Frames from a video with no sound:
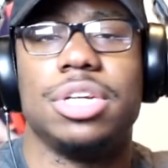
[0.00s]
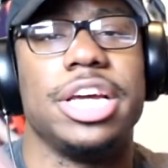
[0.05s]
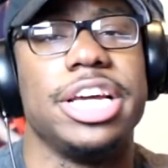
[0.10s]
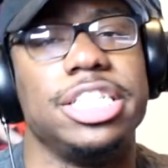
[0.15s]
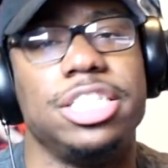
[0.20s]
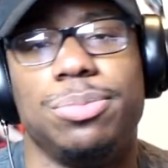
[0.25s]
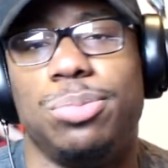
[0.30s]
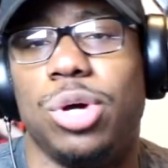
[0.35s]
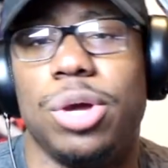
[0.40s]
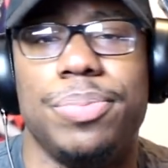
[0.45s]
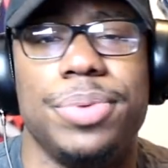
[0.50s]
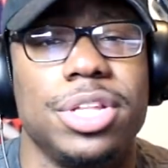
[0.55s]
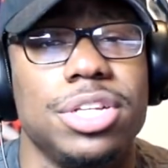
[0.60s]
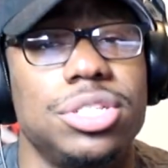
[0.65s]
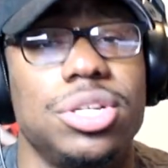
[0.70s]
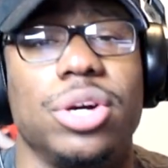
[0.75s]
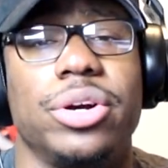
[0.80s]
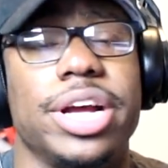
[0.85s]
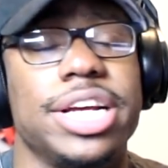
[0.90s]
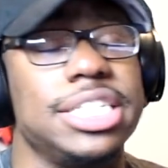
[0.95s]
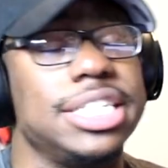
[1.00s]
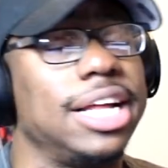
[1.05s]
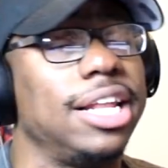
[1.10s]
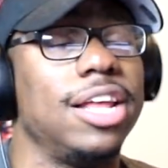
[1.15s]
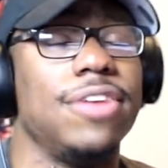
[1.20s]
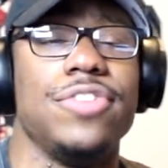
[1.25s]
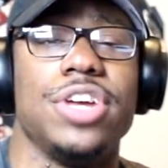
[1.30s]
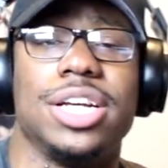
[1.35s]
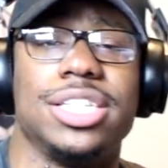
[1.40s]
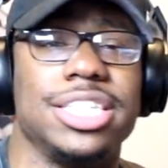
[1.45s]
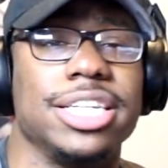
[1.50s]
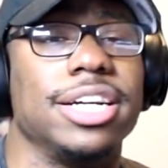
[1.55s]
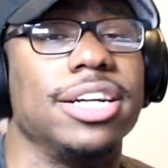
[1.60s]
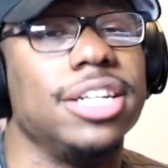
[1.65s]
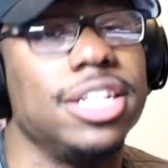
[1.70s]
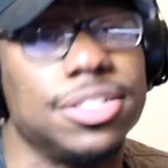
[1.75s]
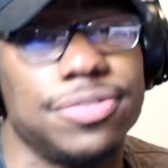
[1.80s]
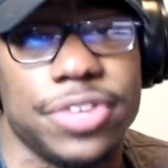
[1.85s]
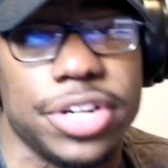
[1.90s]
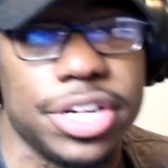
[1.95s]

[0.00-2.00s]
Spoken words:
It's your boy Billy So Crazy. I love y'all. See you in this